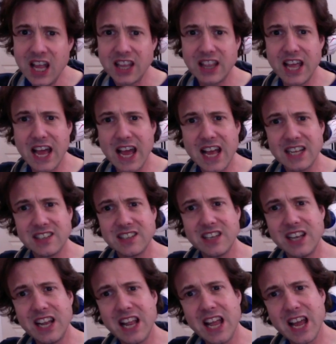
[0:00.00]
that's
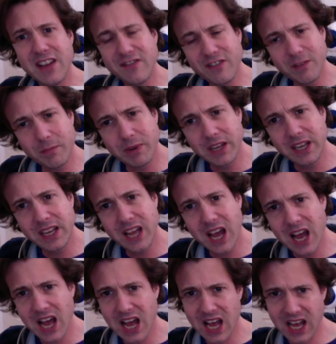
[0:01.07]
left
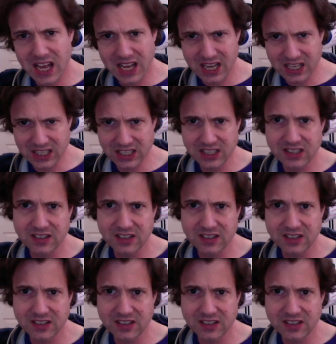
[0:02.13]
behind.